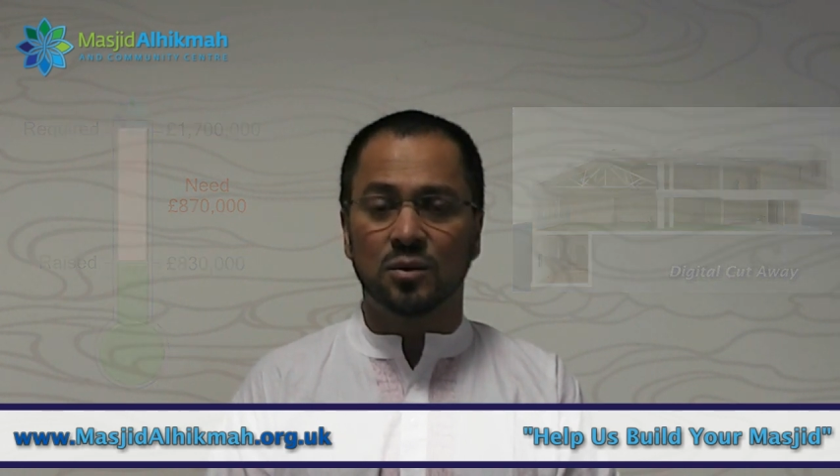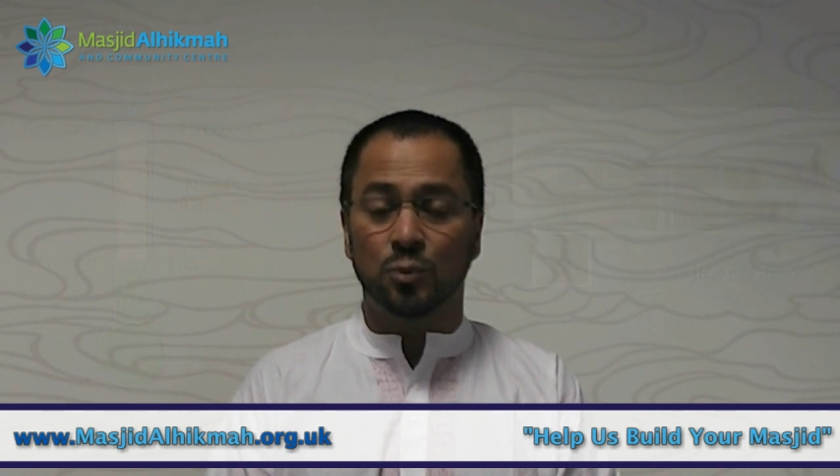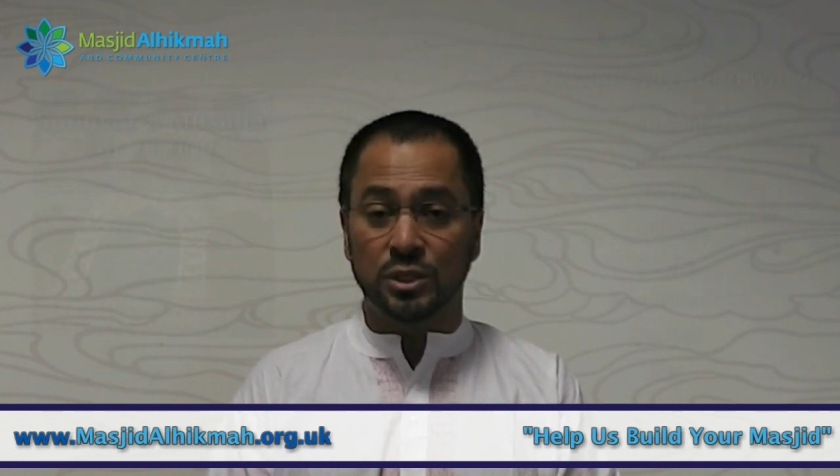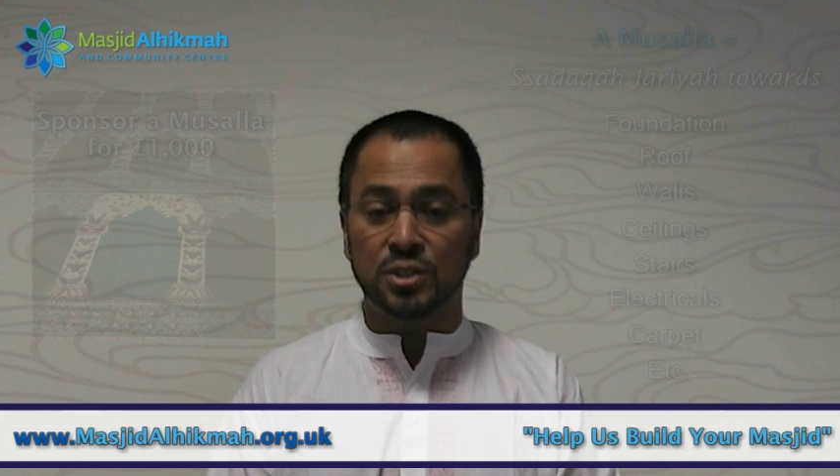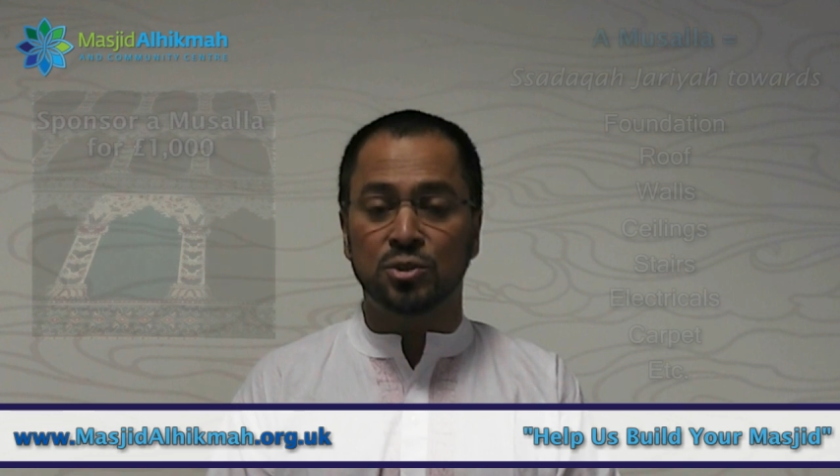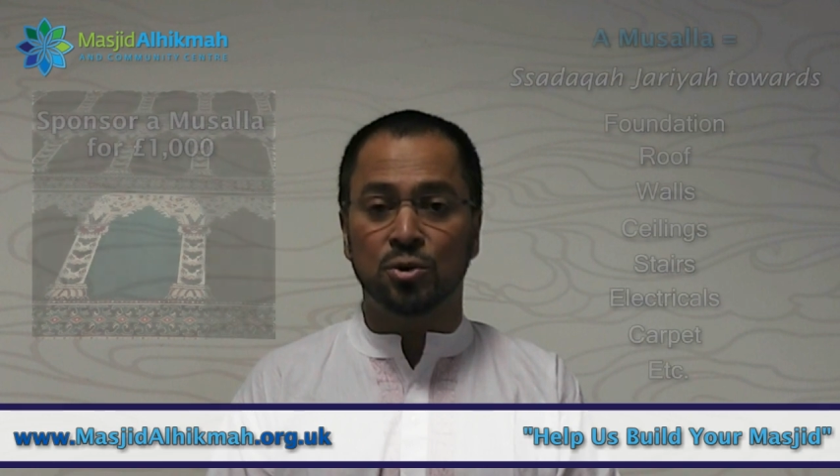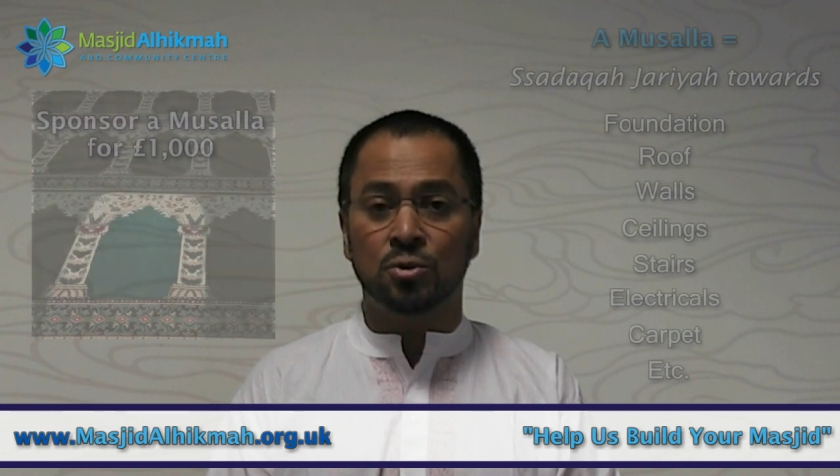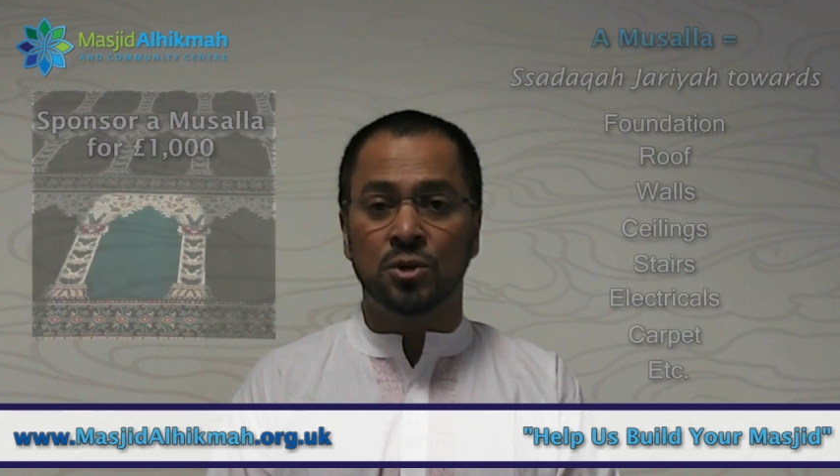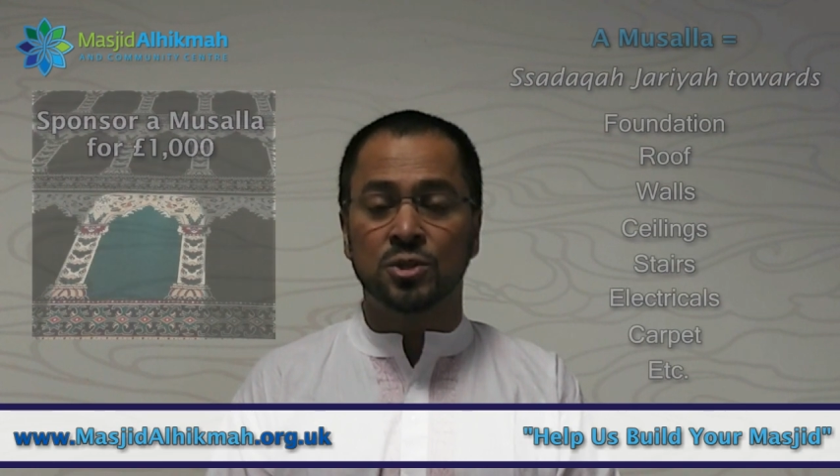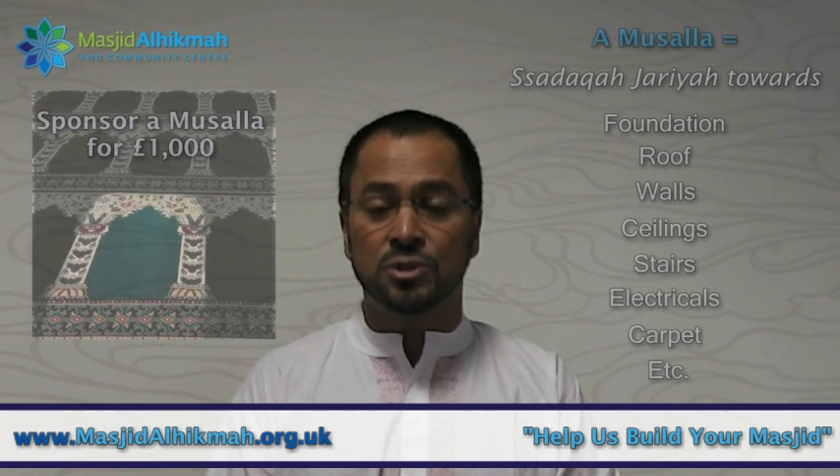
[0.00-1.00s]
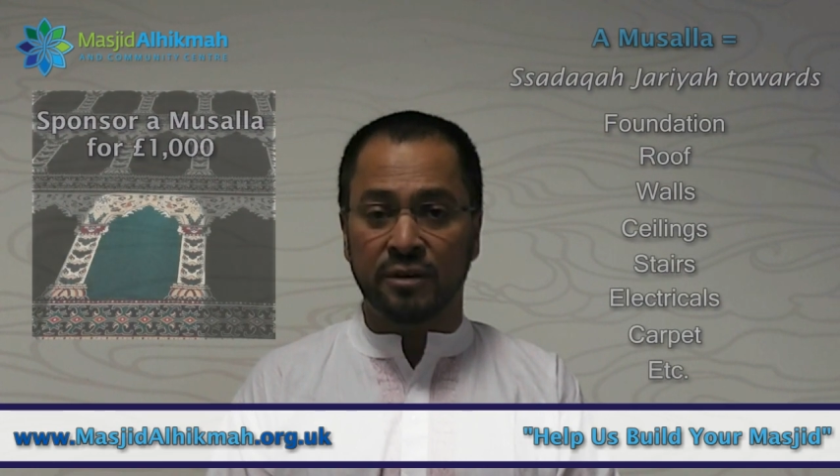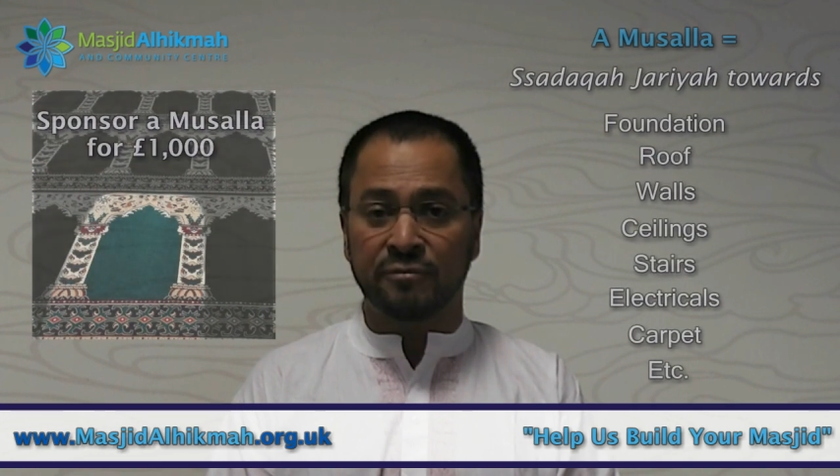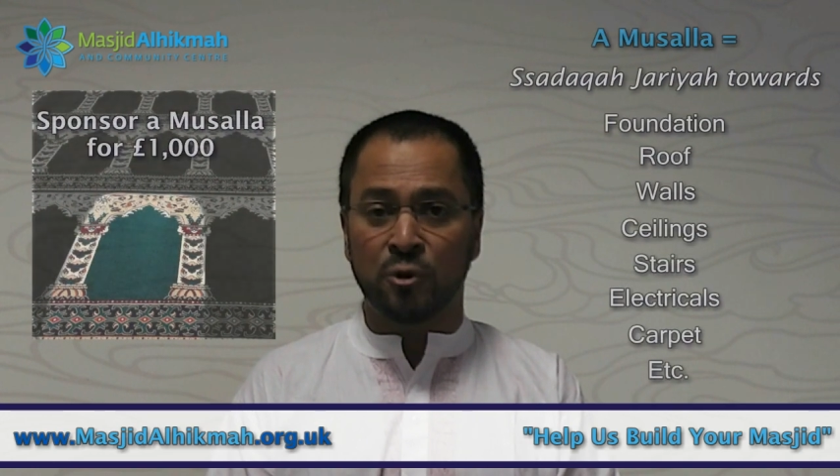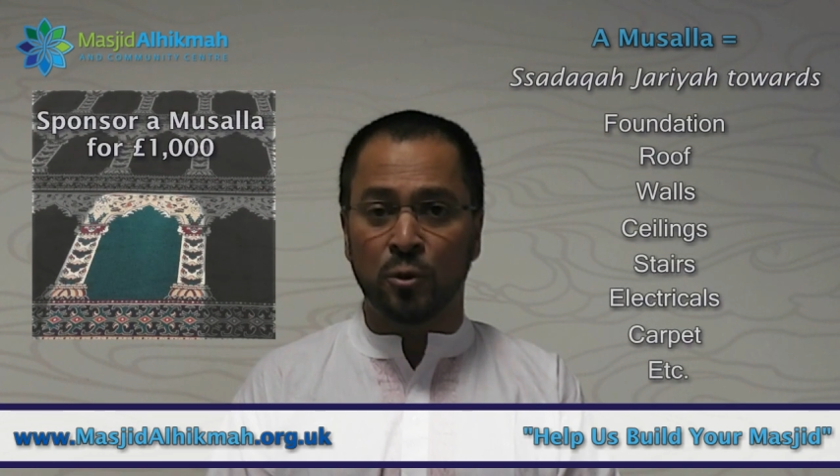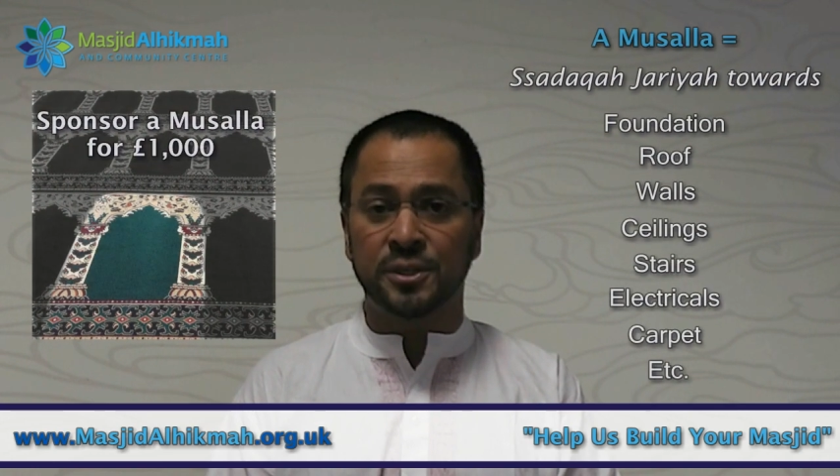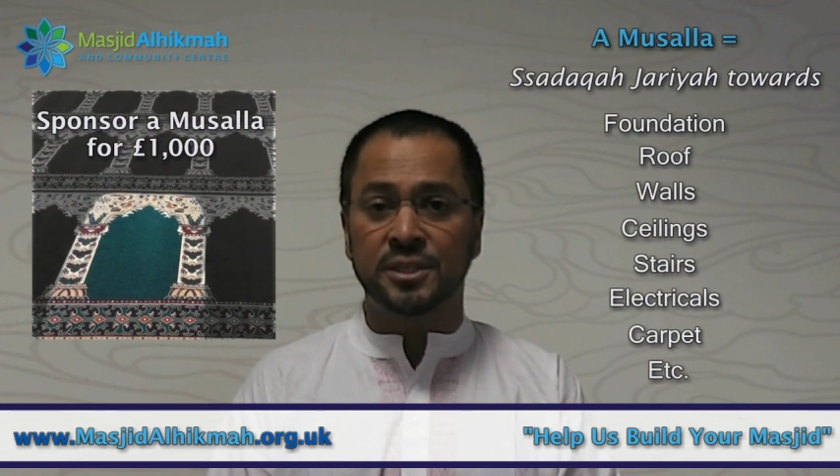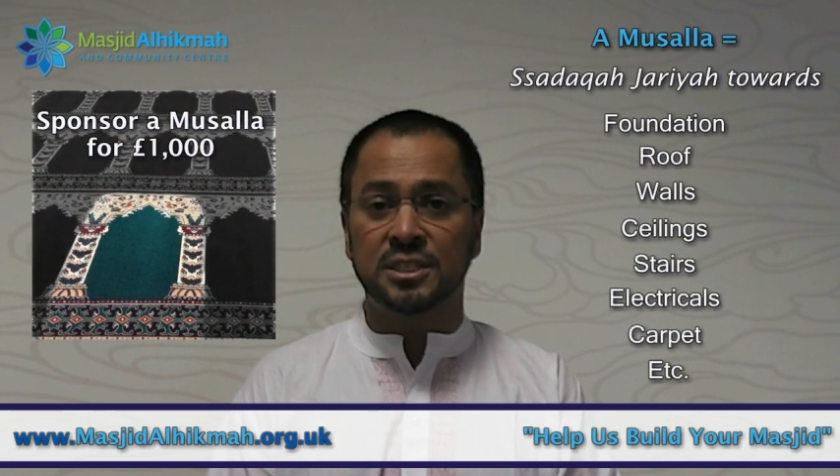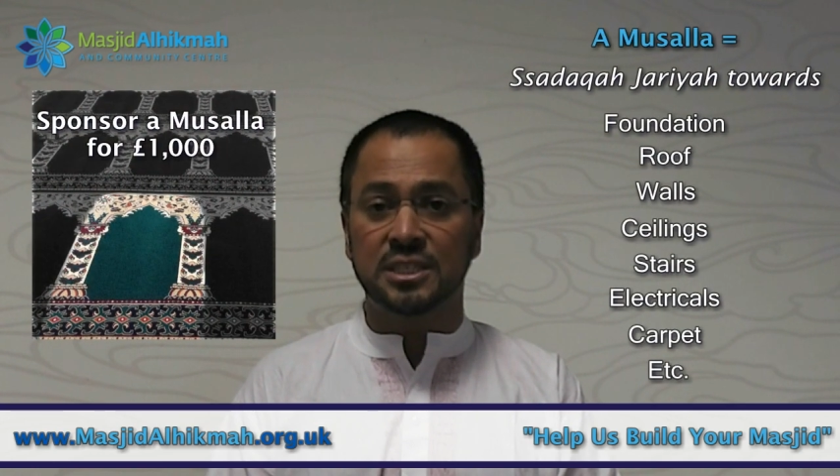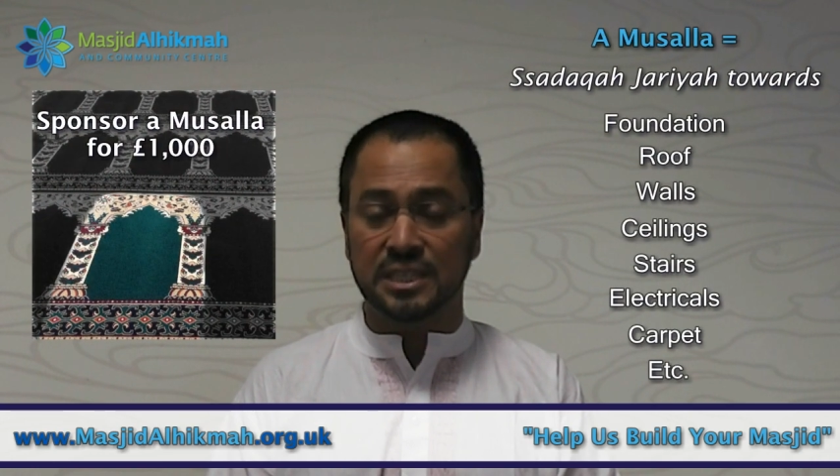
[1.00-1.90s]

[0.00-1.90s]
We need you to come forward and